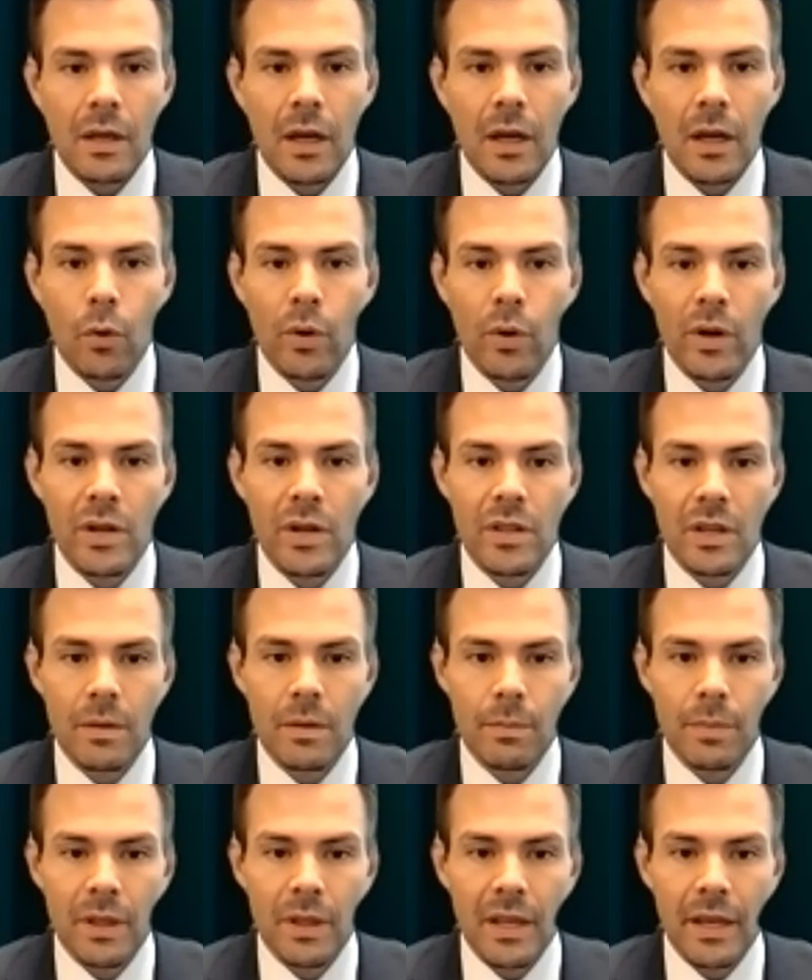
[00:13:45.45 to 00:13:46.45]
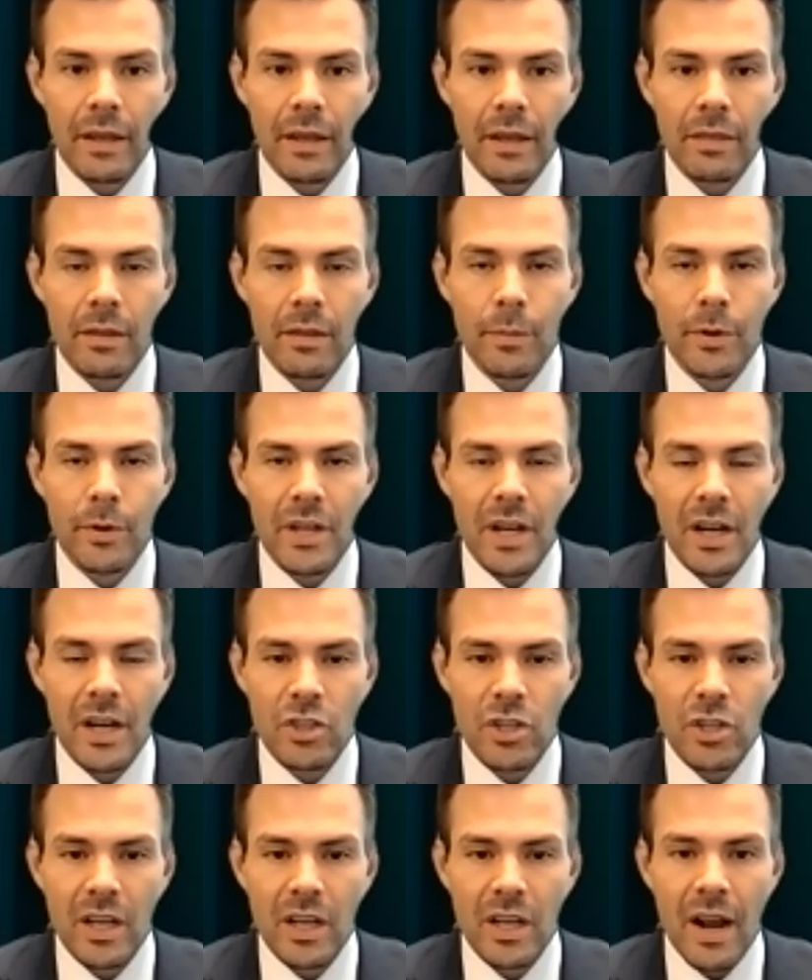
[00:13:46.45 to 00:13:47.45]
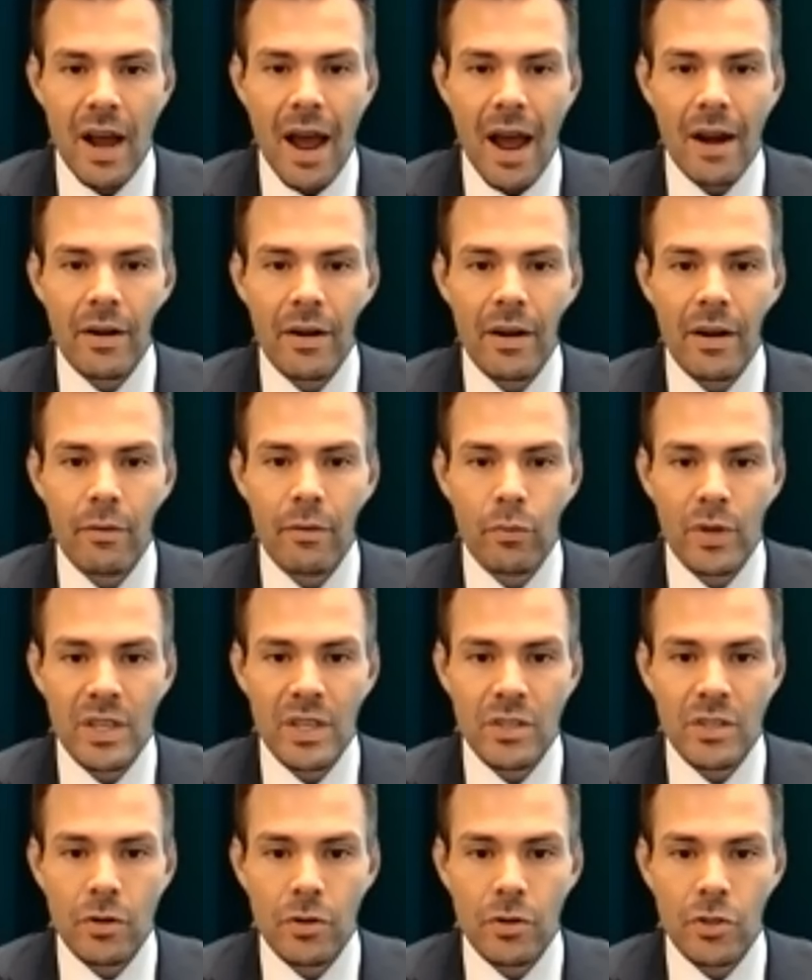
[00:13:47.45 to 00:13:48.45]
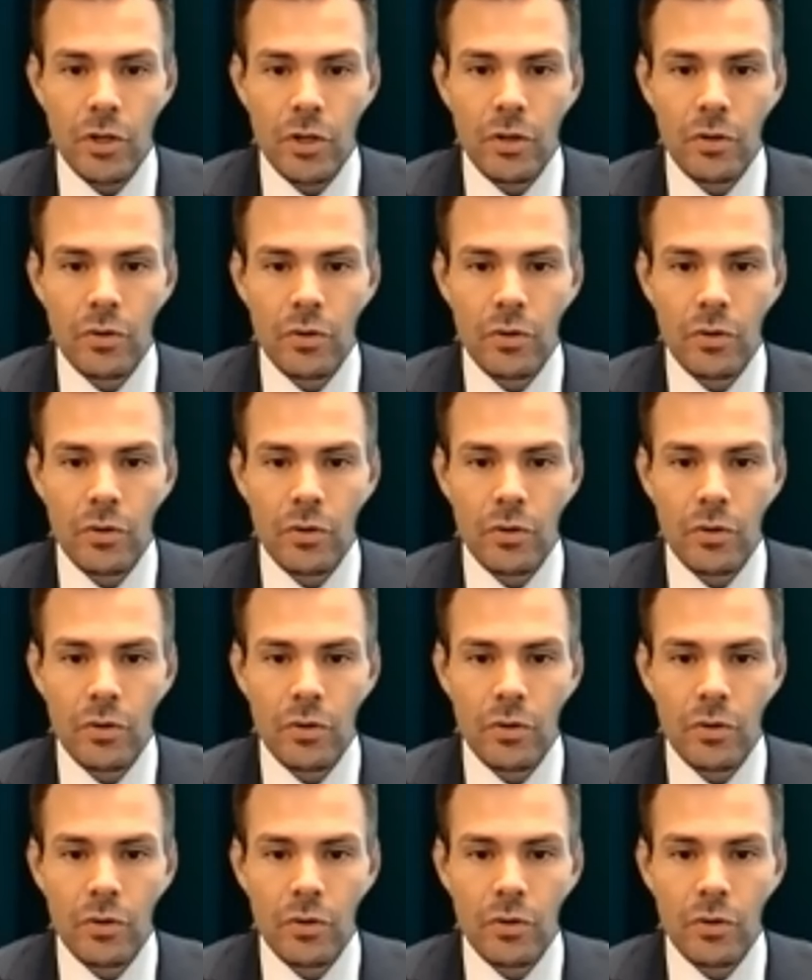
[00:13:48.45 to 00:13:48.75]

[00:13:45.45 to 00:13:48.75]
According to the complaint, the production had hired a researcher